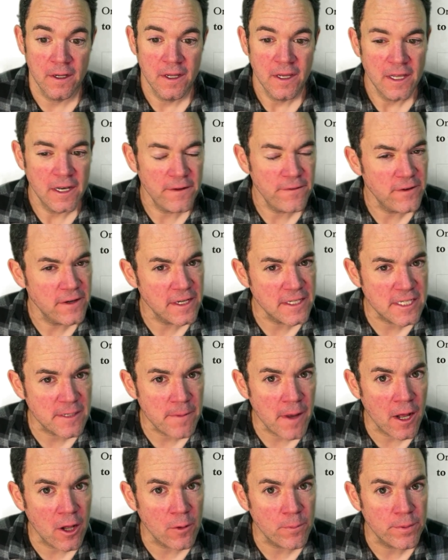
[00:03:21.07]
And if you need some
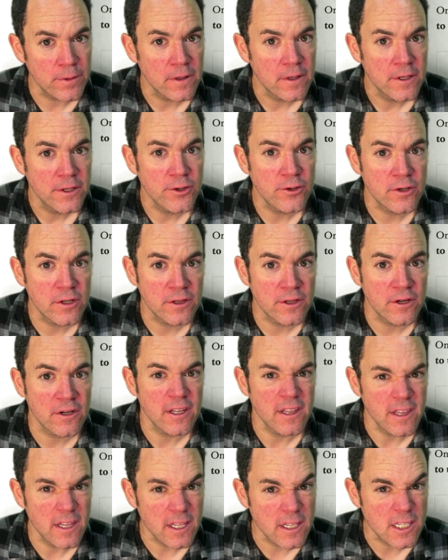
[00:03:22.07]
help, you can look
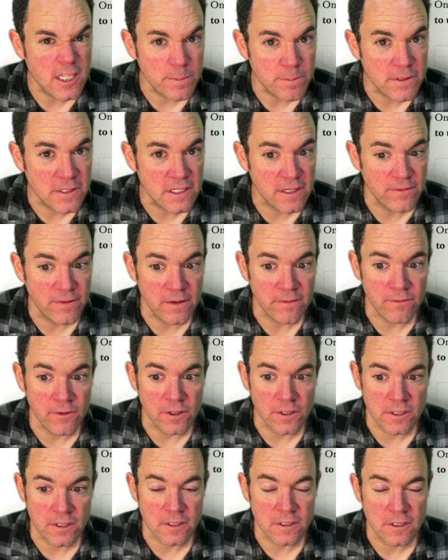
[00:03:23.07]
in these specific
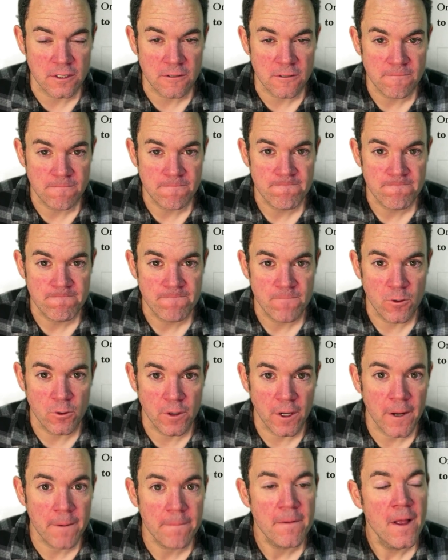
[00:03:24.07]
verses,
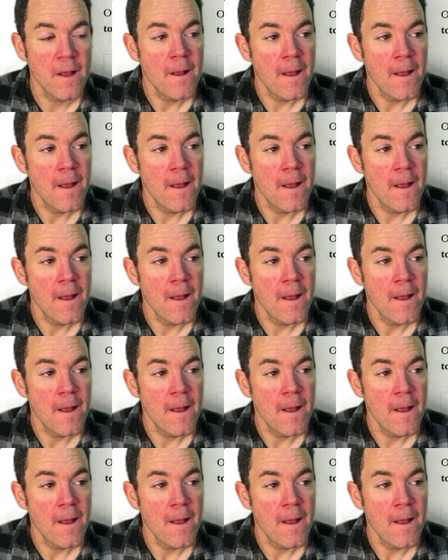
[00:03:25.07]
okay?